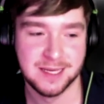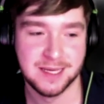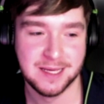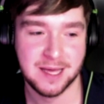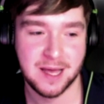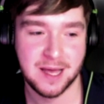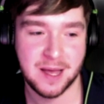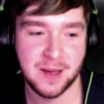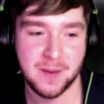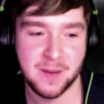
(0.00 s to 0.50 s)

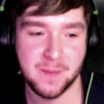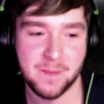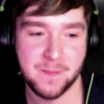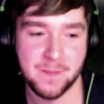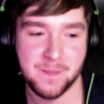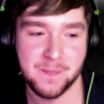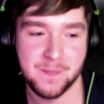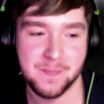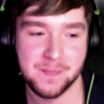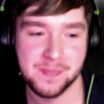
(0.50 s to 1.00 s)

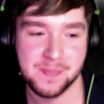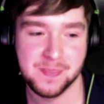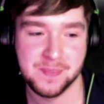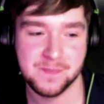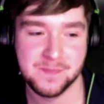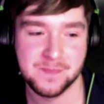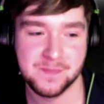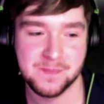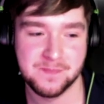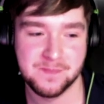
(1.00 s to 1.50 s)

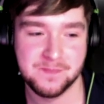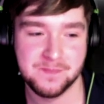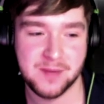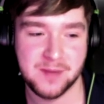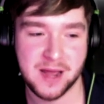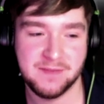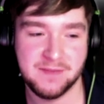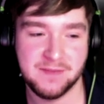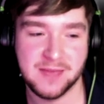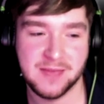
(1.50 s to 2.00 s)
But
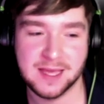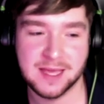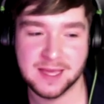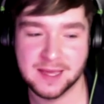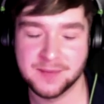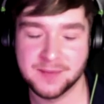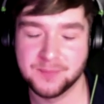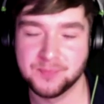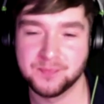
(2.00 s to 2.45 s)
I think,